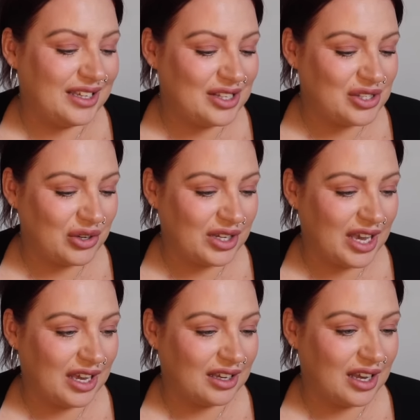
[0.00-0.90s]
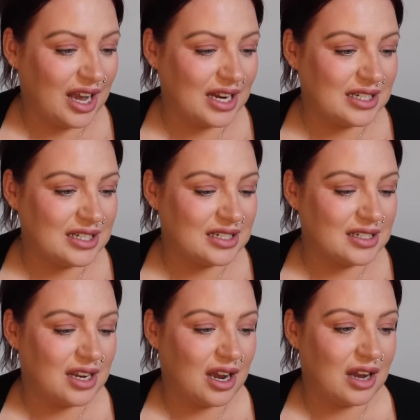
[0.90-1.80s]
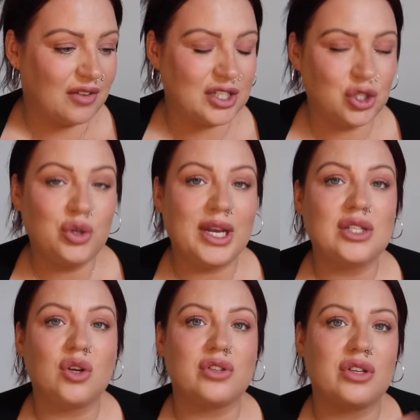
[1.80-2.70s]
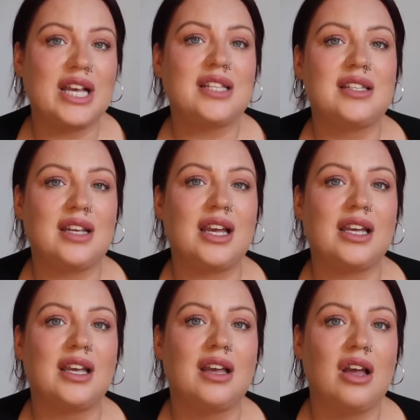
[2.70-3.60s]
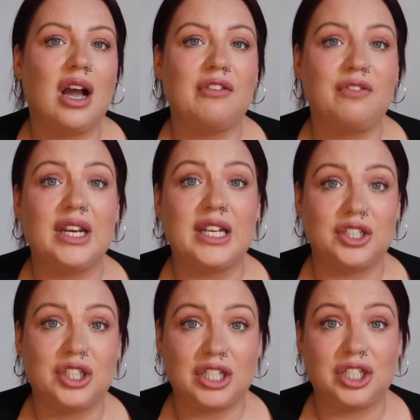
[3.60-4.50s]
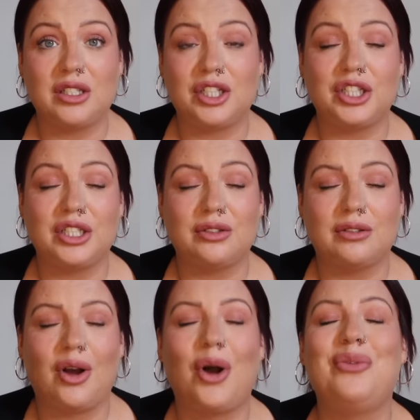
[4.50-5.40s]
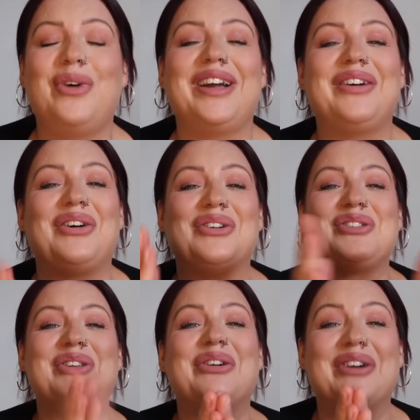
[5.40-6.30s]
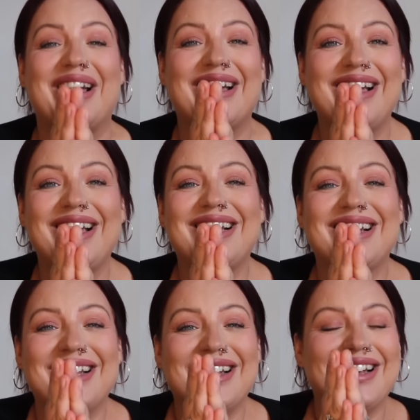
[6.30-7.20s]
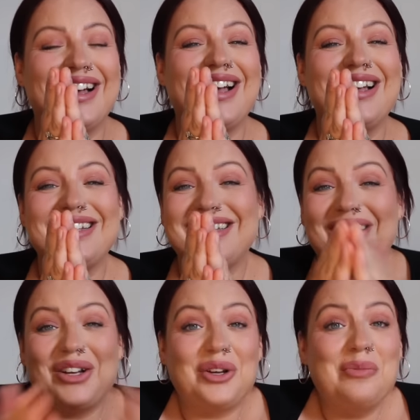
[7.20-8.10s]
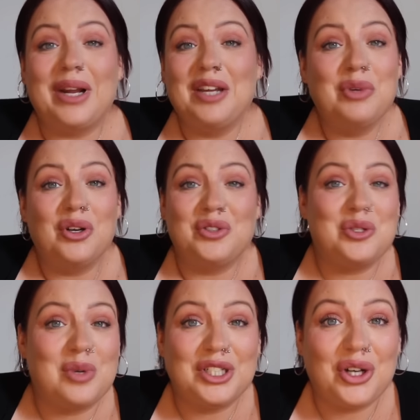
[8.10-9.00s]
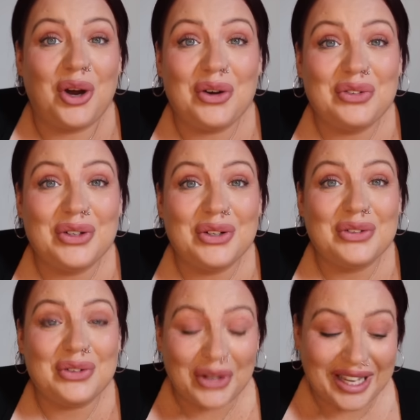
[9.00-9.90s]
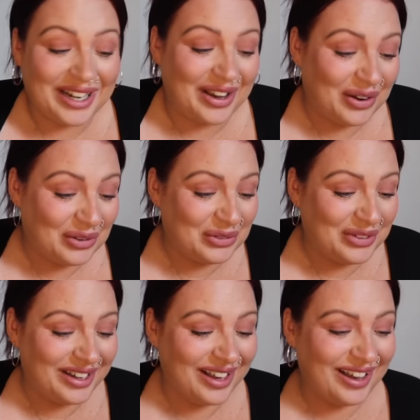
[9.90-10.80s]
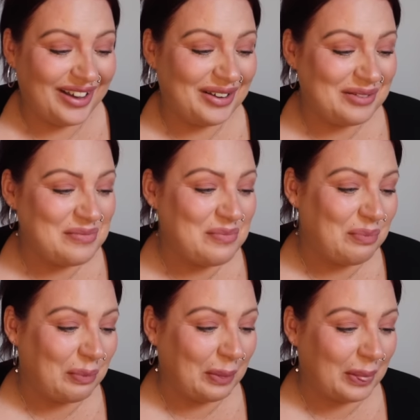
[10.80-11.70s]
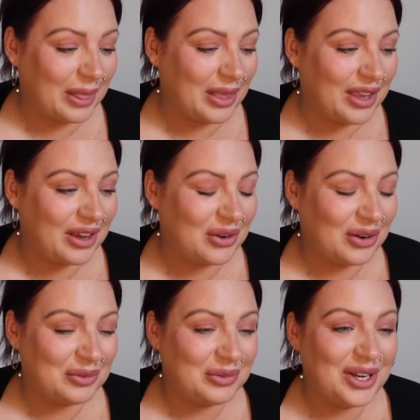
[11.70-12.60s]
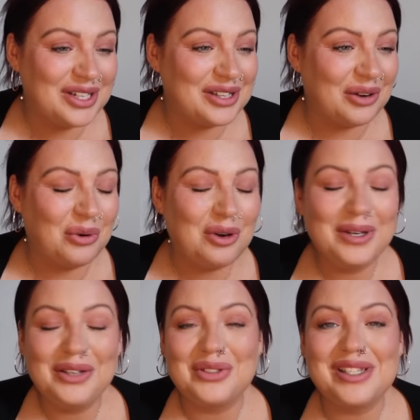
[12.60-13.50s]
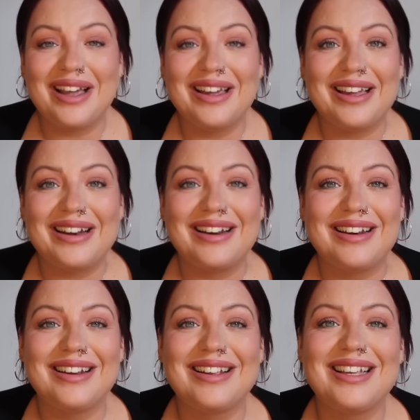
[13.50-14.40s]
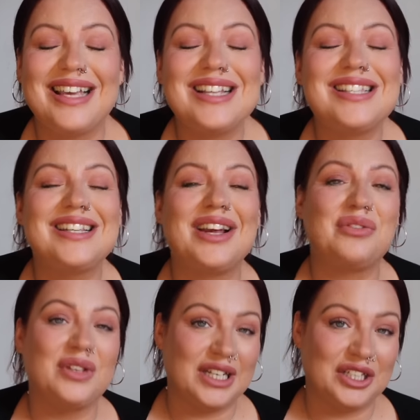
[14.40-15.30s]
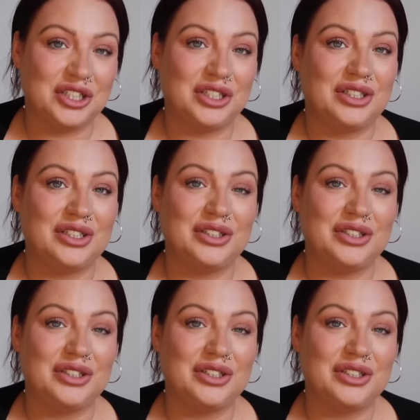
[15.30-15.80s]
So yeah, and I've had 2 days off. So yesterday, I finished. Oh my God, sorry. I don't blame you if you switch off. Fucking hell. I can't even words out. What am I even saying? Yesterday, I finished.